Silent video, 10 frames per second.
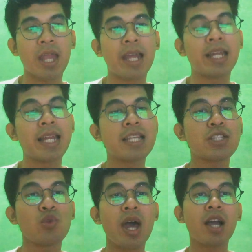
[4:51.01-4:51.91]
It is
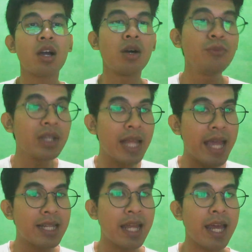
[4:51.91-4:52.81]
to
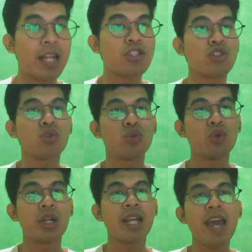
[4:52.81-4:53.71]
accumulate and
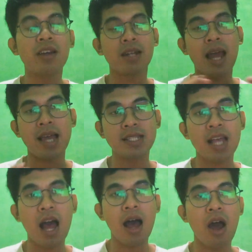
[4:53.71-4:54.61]
to diagnose
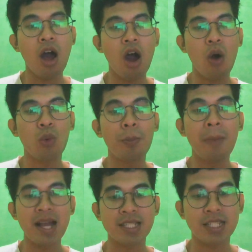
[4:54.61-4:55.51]
how
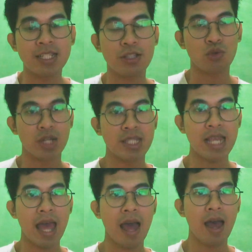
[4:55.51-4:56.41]
much the students'
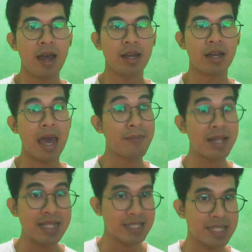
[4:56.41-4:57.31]

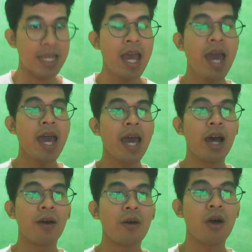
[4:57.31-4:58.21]
ability
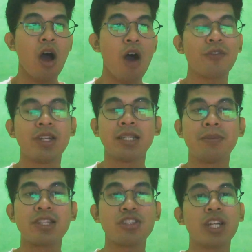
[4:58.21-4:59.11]
of the
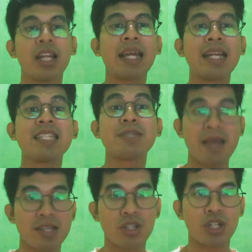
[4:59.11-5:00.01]
material in this
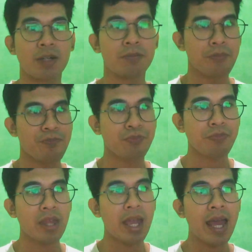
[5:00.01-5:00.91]
semester.
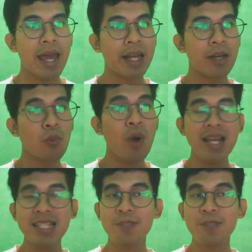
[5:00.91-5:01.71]
And what is